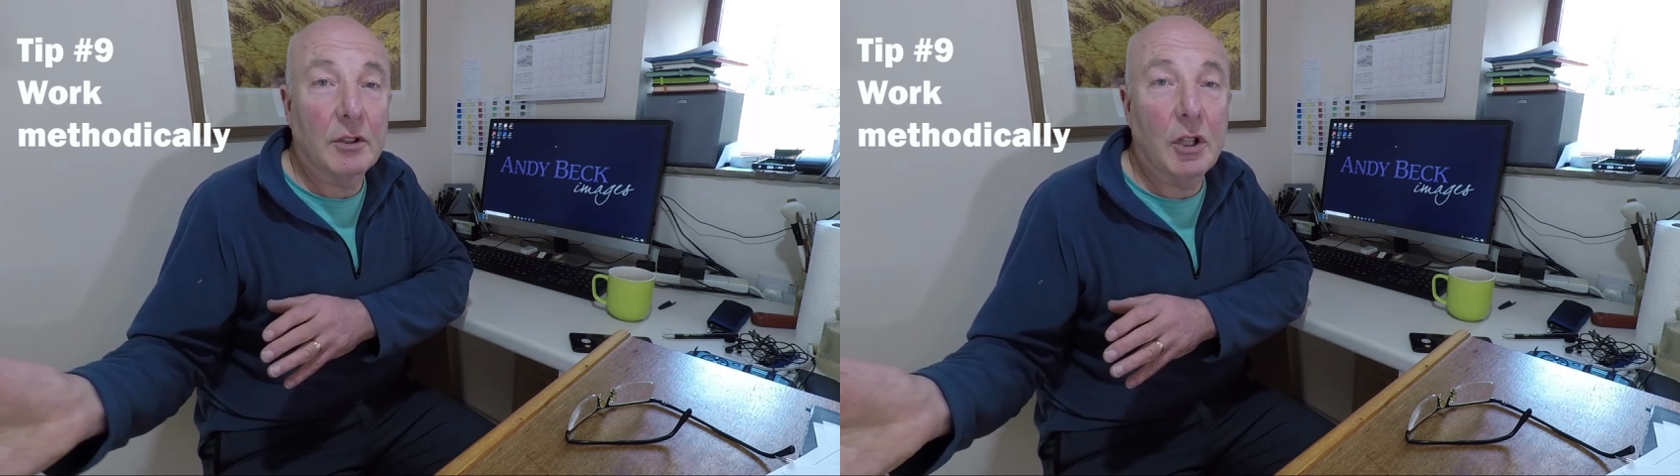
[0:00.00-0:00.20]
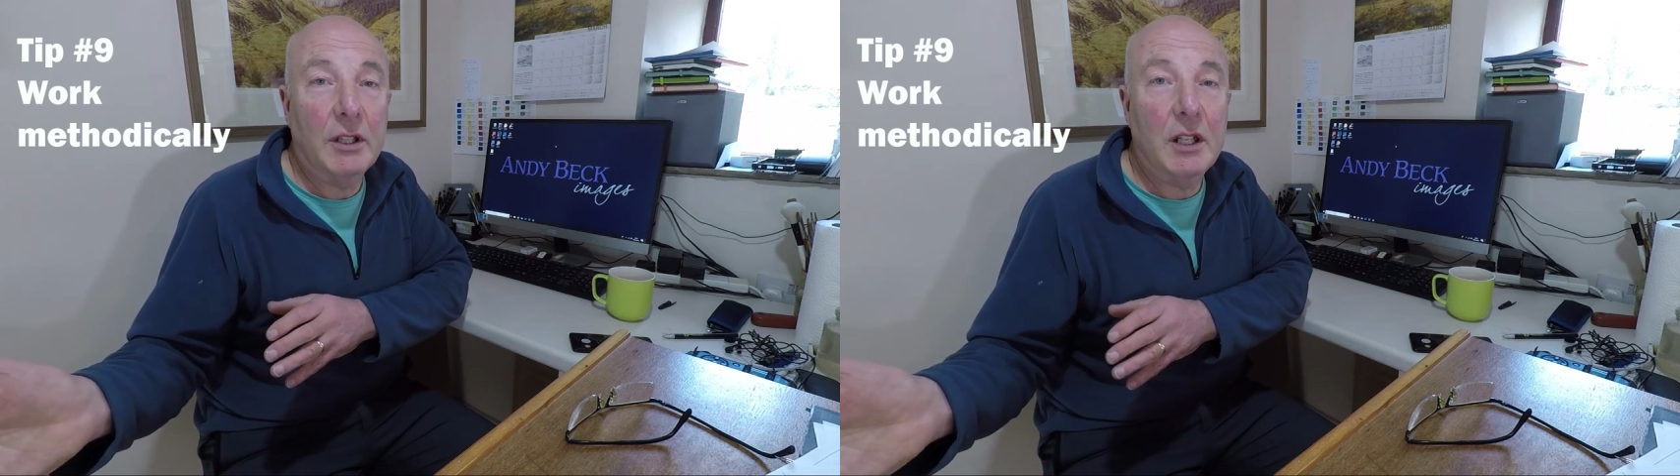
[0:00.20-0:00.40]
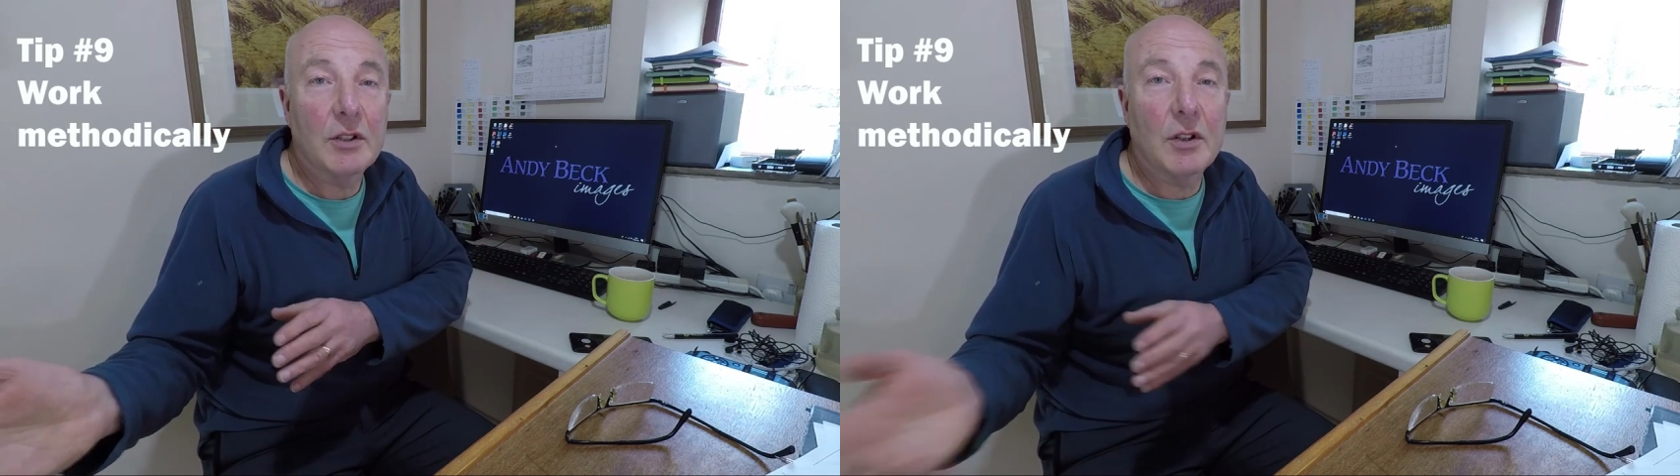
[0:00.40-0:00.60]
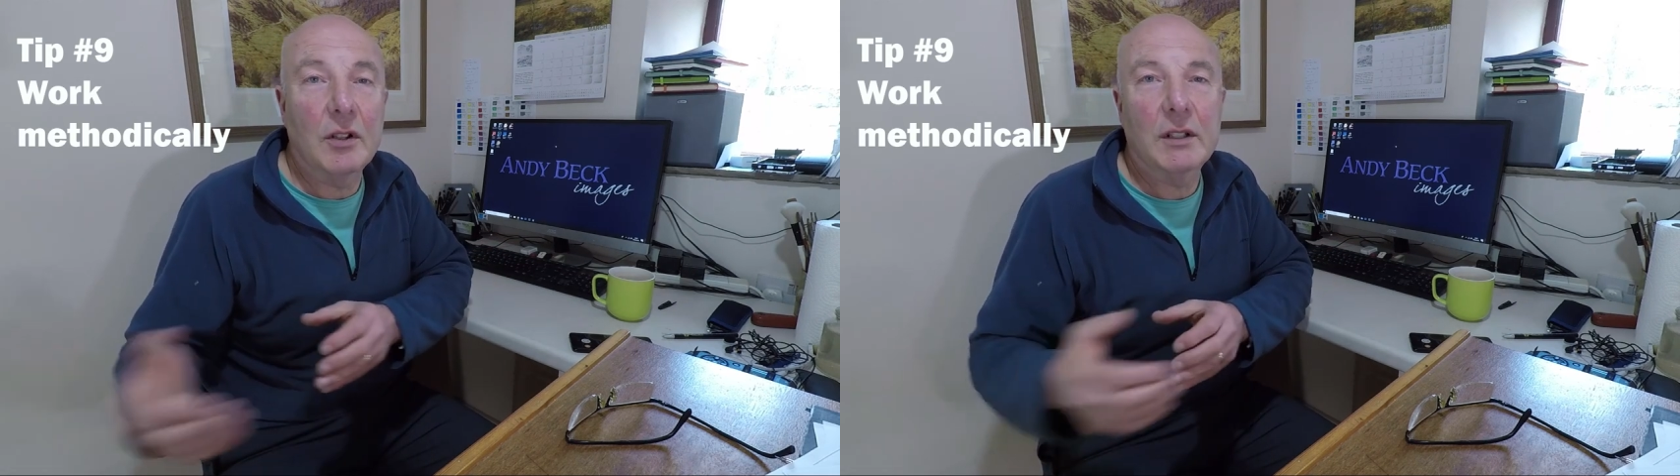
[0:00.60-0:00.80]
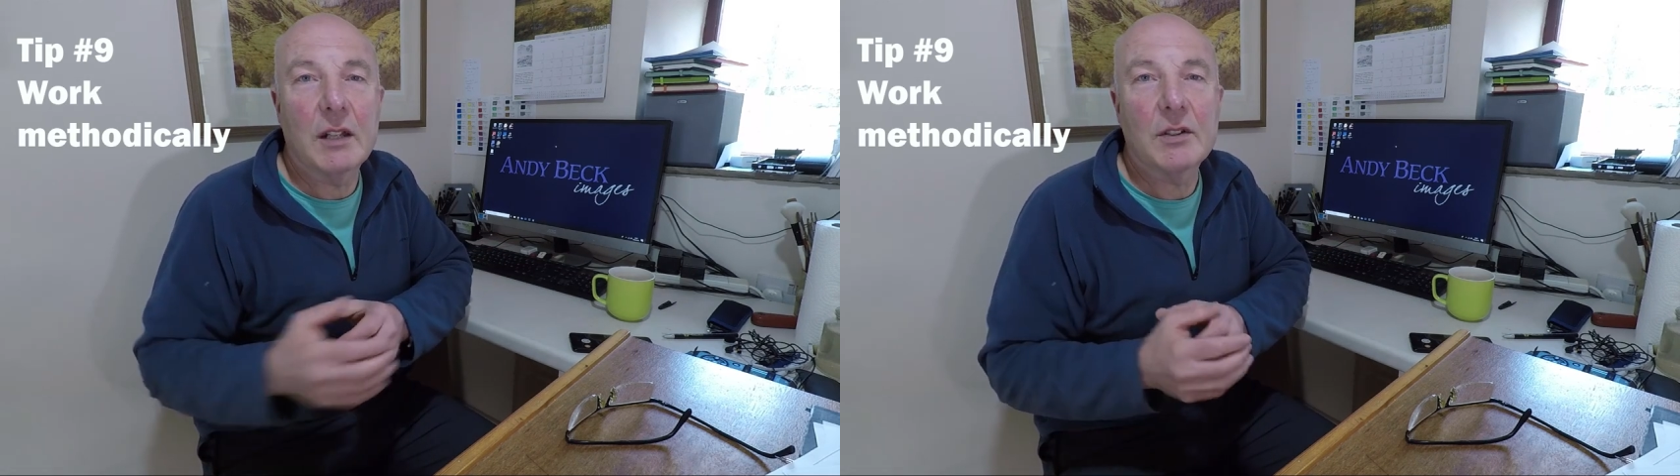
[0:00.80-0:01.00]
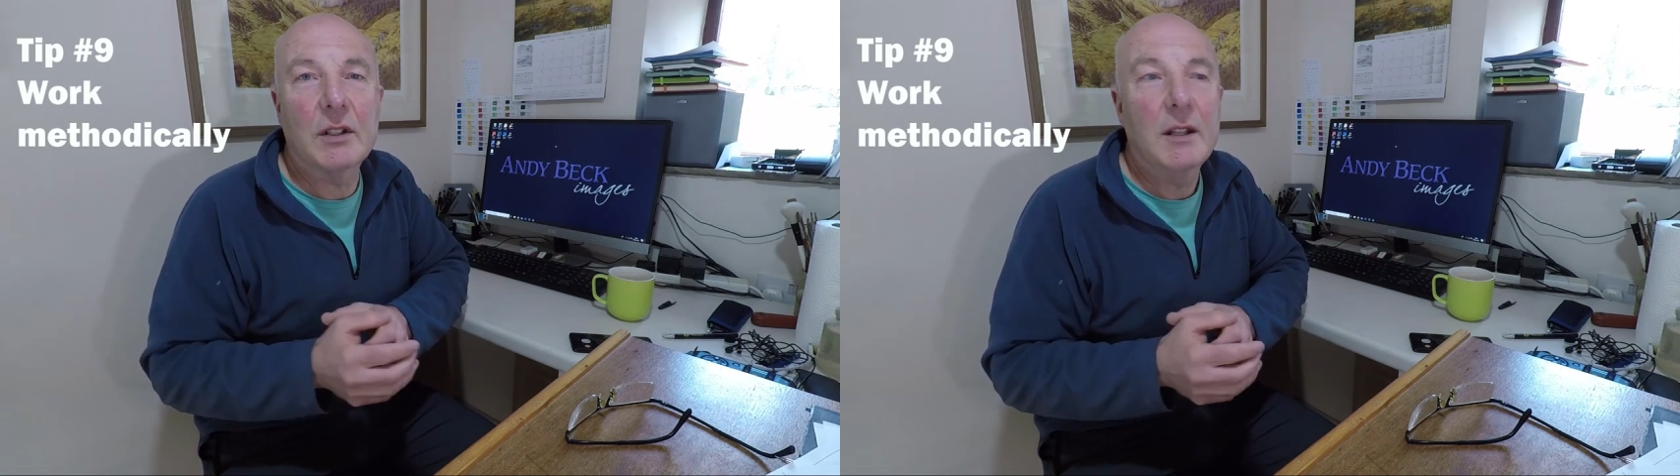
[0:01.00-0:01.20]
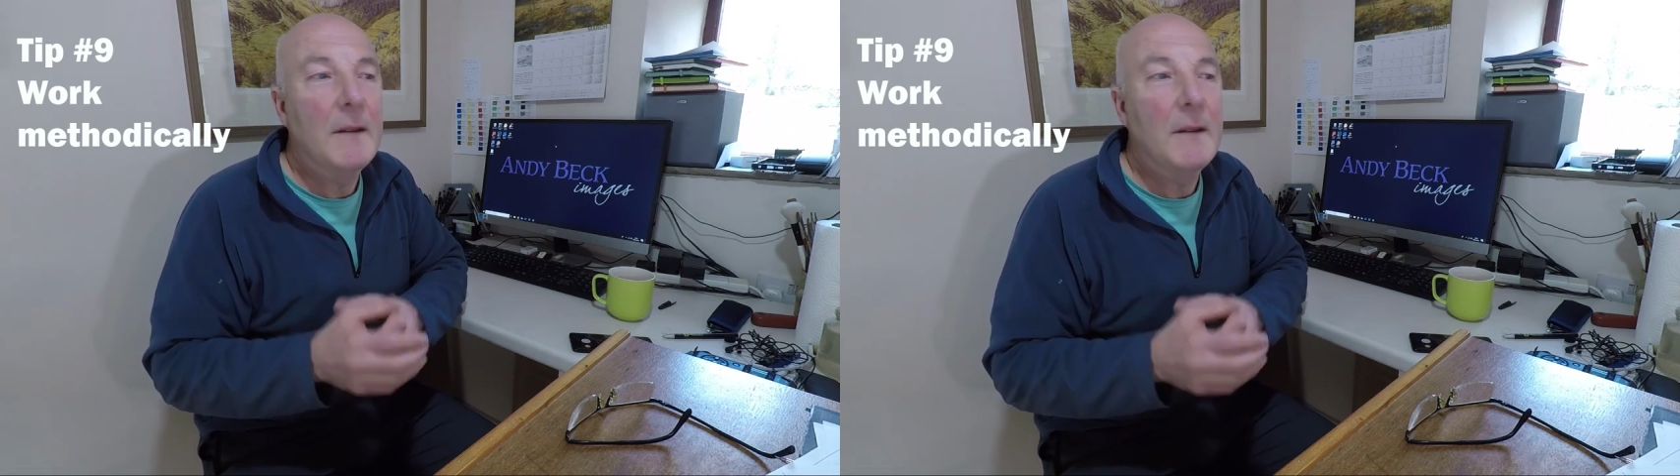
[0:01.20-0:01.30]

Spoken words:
colleague has got an answer,